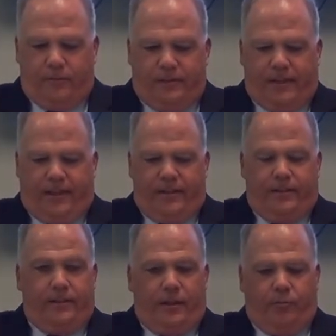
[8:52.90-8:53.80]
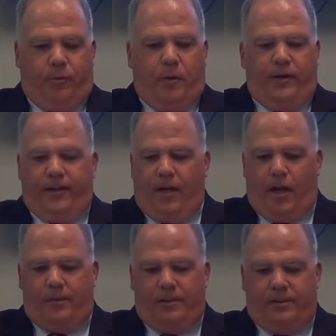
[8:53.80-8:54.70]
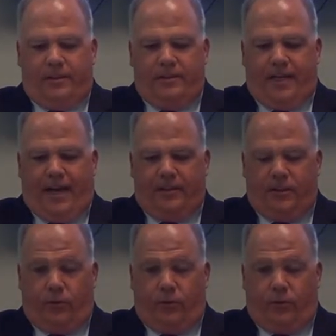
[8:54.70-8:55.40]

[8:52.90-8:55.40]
Second, I'm promoting common sense tax